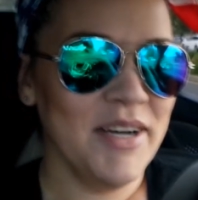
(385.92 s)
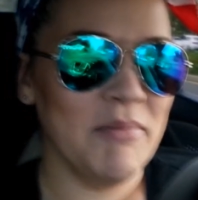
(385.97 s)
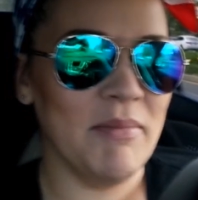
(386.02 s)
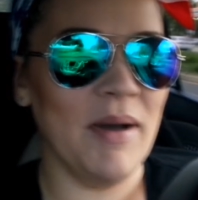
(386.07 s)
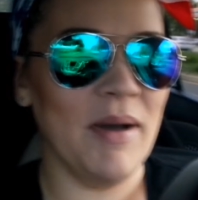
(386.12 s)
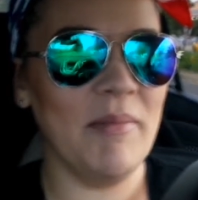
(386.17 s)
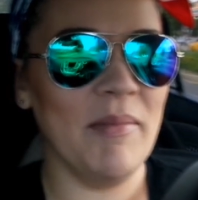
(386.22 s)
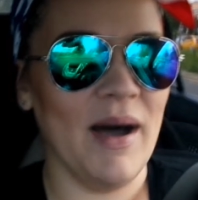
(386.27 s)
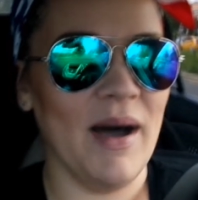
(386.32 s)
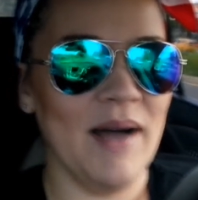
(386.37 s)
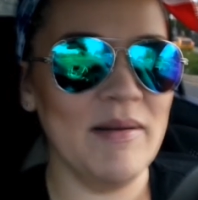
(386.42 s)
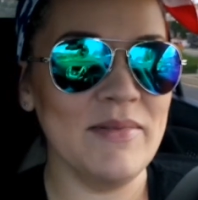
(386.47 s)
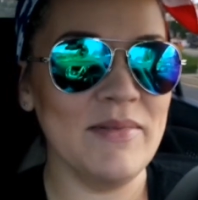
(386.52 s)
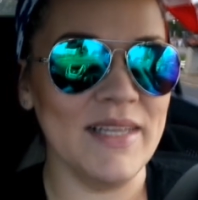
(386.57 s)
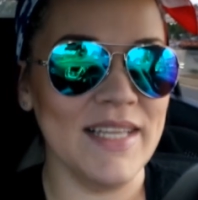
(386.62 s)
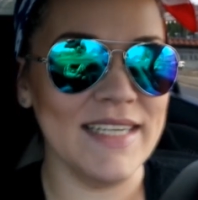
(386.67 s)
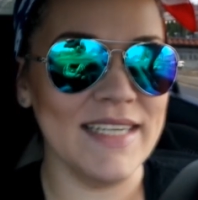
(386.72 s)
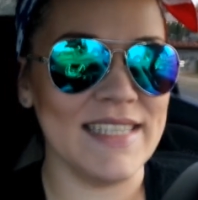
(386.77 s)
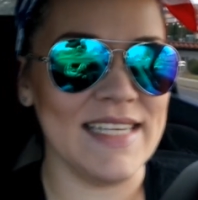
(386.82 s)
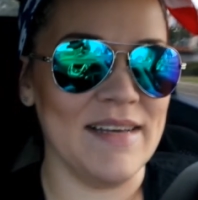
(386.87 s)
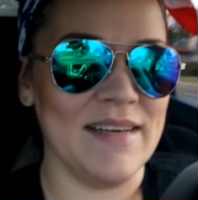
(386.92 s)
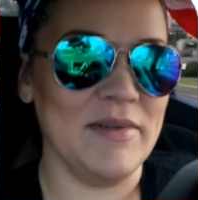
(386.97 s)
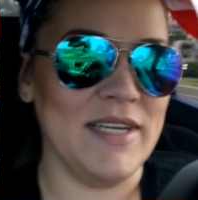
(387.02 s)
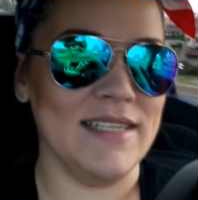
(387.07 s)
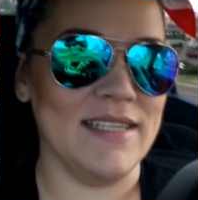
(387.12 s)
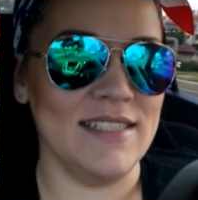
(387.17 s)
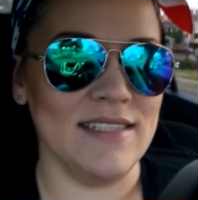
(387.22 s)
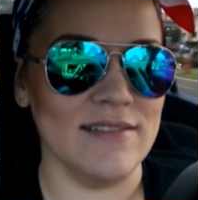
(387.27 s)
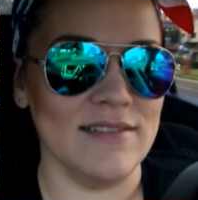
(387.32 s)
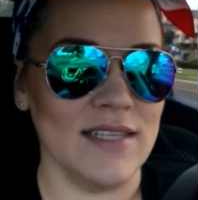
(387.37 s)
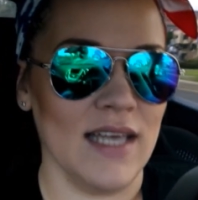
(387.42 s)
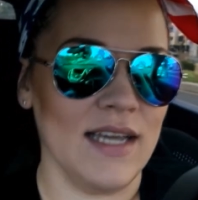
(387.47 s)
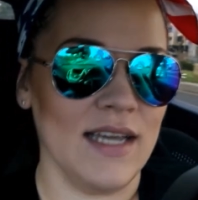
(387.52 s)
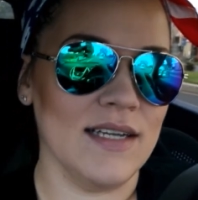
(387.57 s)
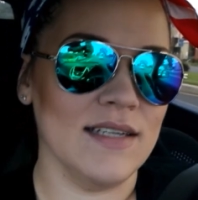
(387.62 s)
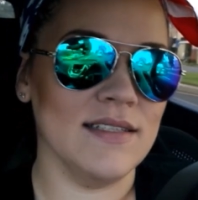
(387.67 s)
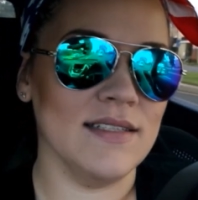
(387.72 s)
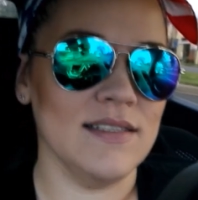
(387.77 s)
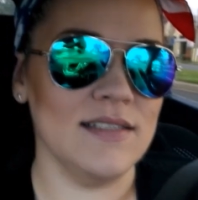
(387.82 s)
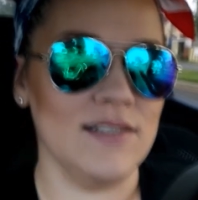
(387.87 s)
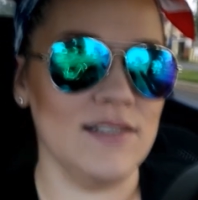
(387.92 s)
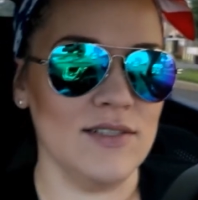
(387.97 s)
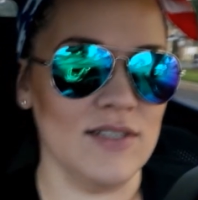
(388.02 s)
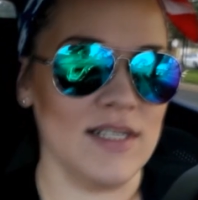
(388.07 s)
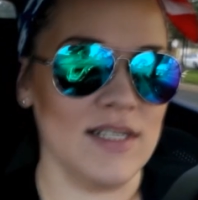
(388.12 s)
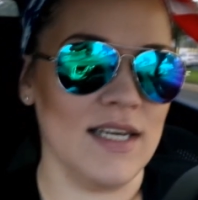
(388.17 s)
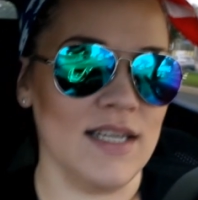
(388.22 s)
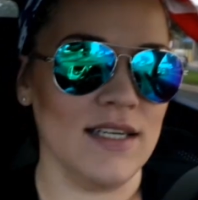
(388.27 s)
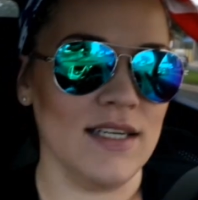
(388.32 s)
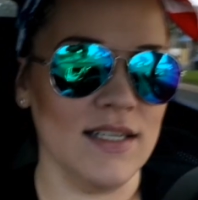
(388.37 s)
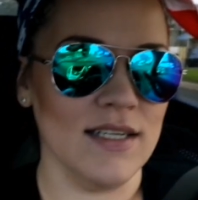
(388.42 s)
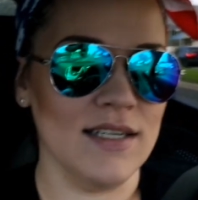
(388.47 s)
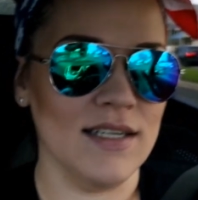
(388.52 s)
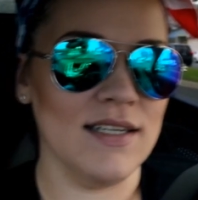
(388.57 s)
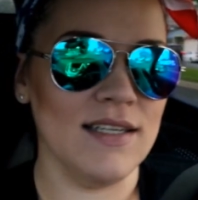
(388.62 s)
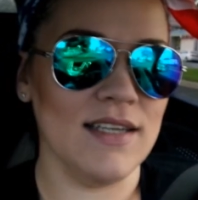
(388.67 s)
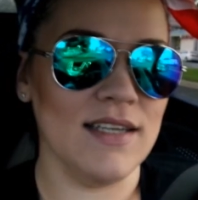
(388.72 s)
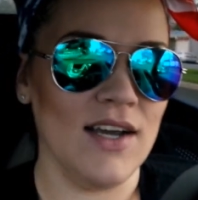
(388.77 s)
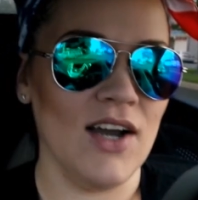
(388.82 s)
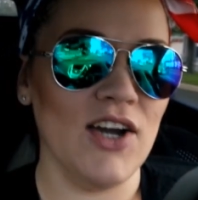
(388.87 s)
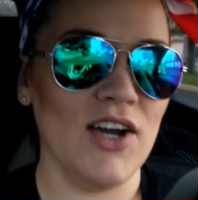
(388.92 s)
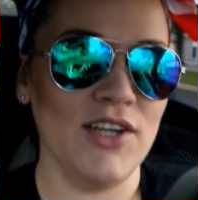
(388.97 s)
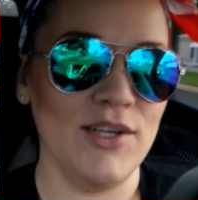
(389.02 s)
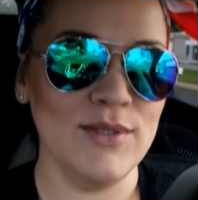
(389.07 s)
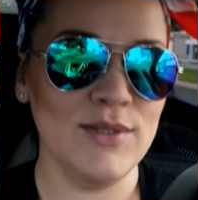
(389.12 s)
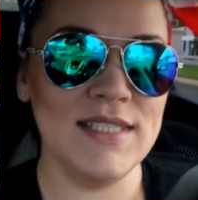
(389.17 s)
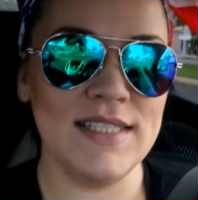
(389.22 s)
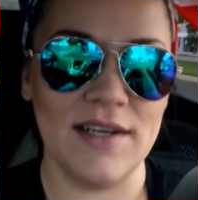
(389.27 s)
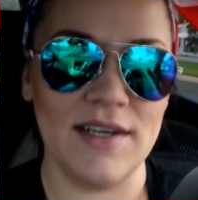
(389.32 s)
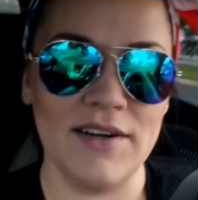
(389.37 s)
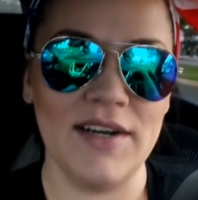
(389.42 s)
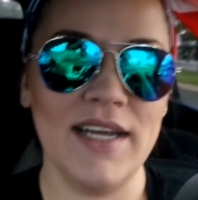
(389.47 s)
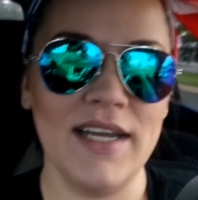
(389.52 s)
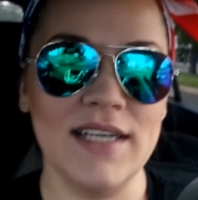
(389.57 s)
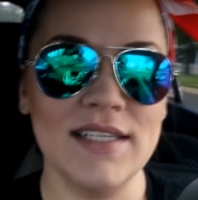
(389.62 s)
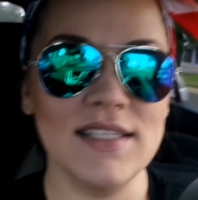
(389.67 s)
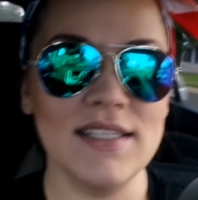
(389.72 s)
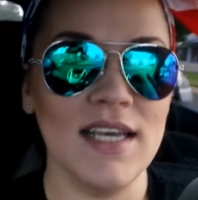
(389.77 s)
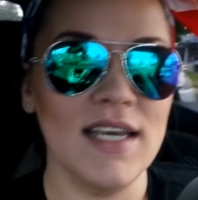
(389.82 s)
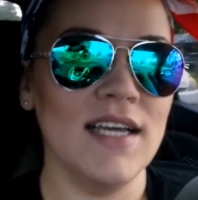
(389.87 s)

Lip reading: My mom looked at me and she was like, Susan, are you serious?